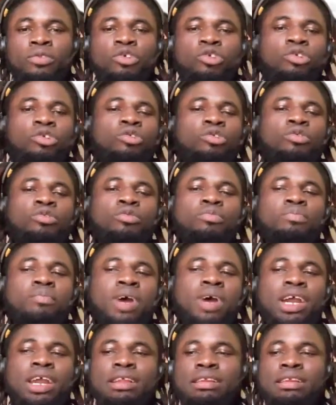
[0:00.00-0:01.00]
Do you
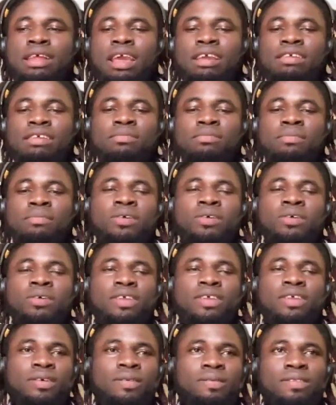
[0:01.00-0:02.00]
mind
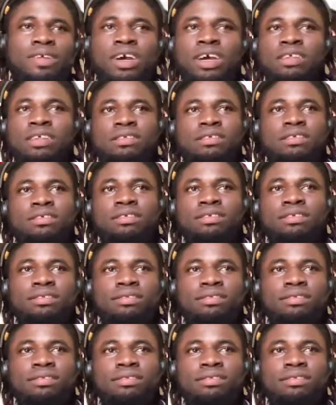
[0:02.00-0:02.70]
expounding on that?